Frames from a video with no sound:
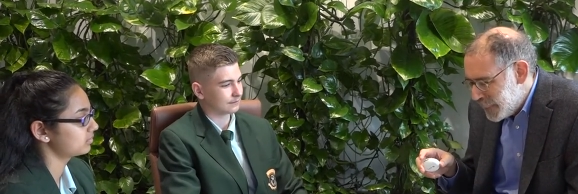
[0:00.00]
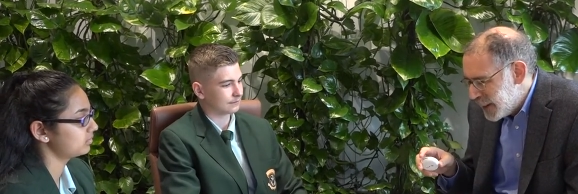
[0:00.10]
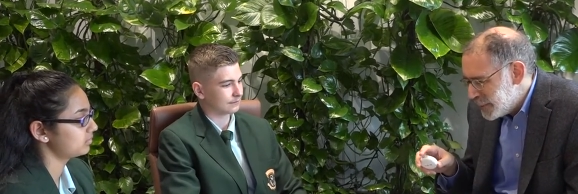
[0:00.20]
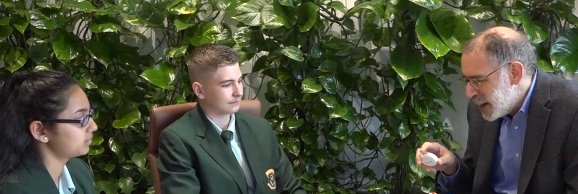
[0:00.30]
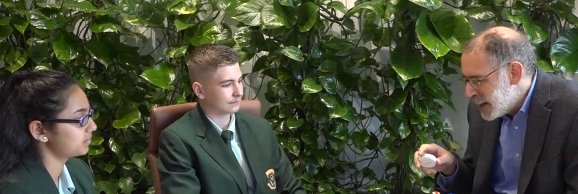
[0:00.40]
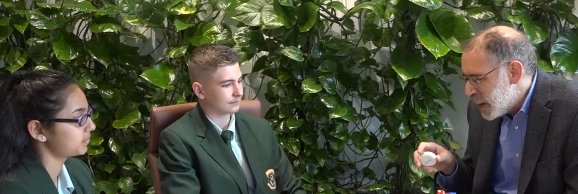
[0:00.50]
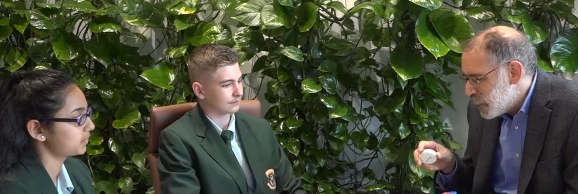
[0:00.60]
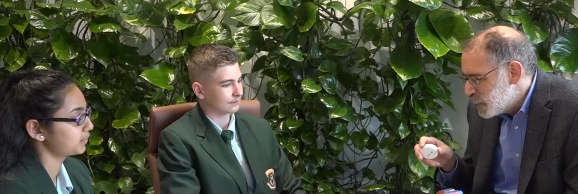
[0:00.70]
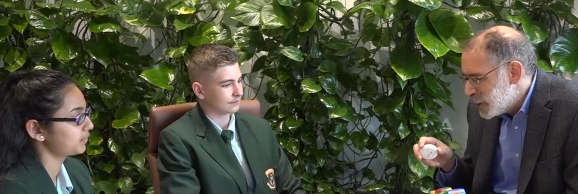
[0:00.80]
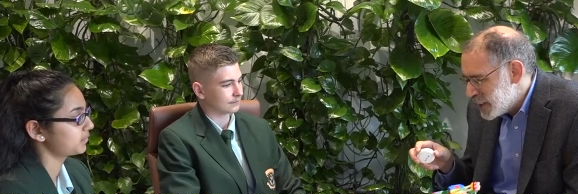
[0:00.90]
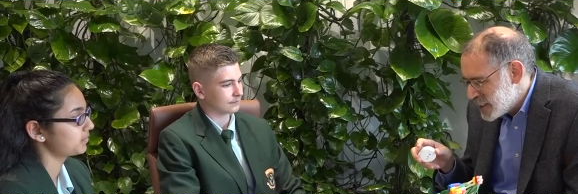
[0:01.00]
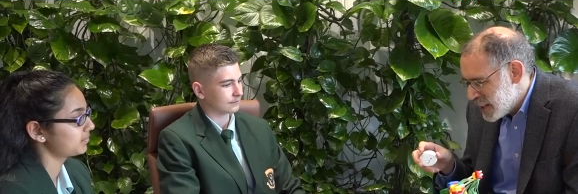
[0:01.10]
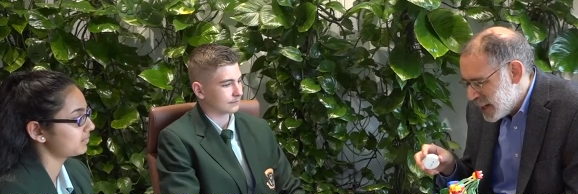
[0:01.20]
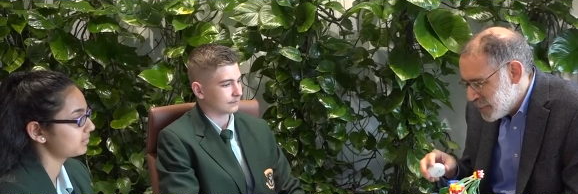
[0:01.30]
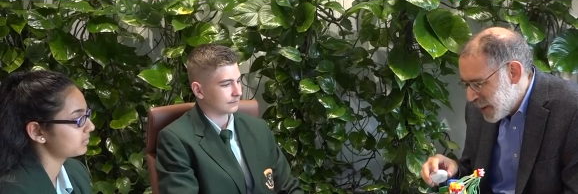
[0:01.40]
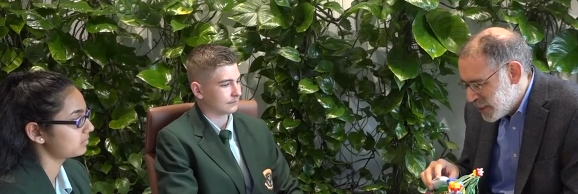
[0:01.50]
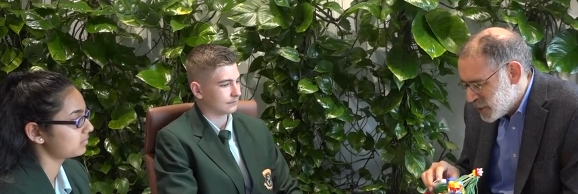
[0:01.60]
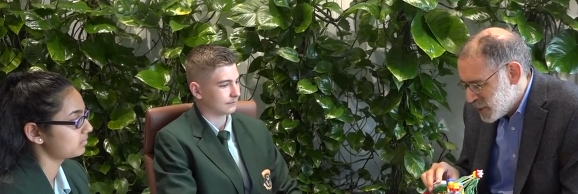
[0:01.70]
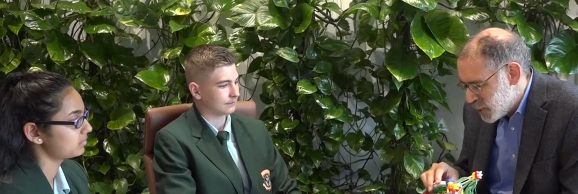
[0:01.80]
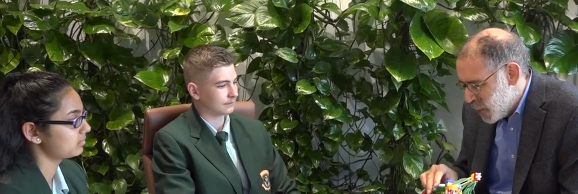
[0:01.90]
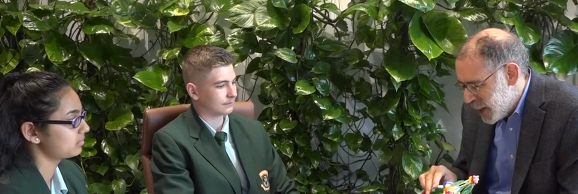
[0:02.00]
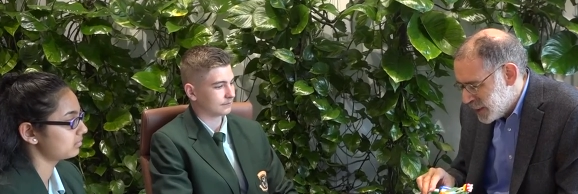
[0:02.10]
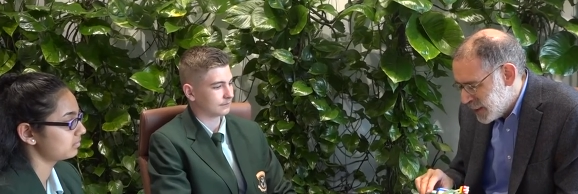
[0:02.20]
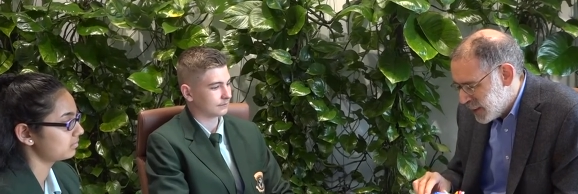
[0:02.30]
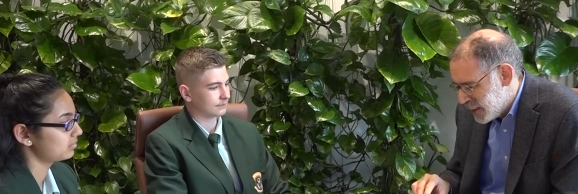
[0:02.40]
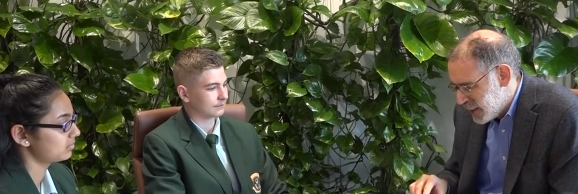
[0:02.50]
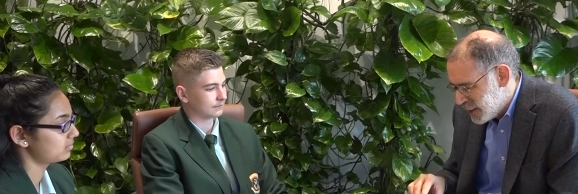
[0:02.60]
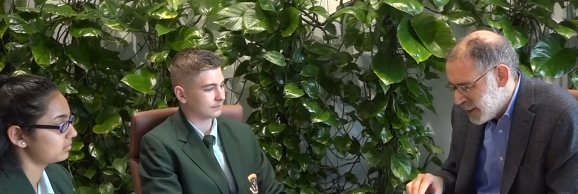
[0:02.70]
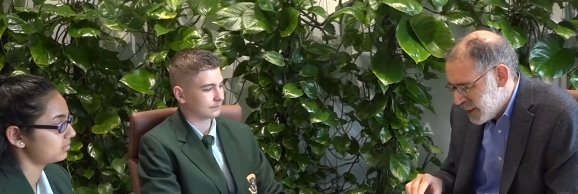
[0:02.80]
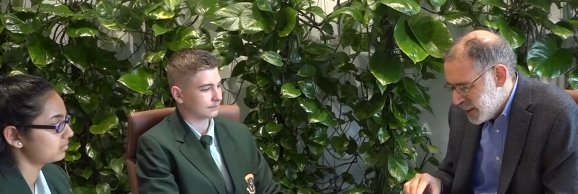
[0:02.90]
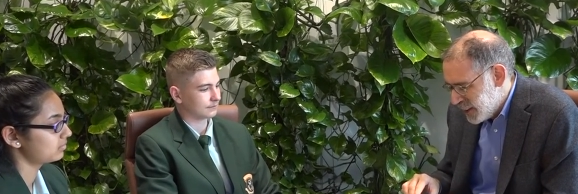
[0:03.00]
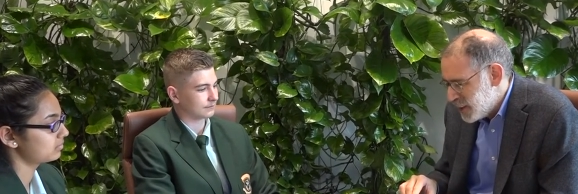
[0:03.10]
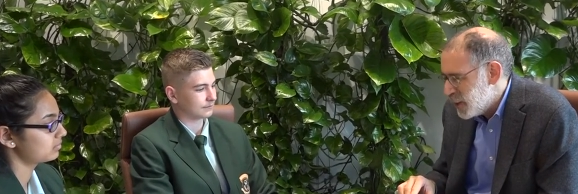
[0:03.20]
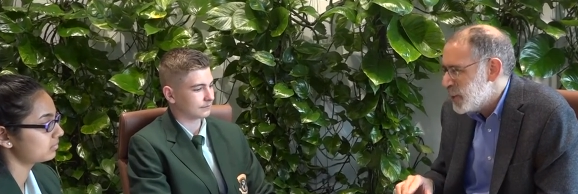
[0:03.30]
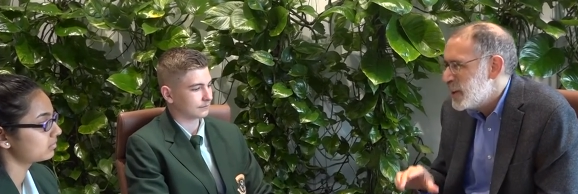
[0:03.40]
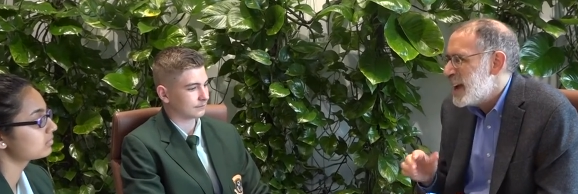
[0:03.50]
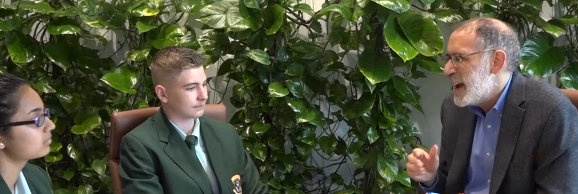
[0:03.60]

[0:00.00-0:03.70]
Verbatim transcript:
Speaker 1: But again, we're really excited about just the way that it can, you know,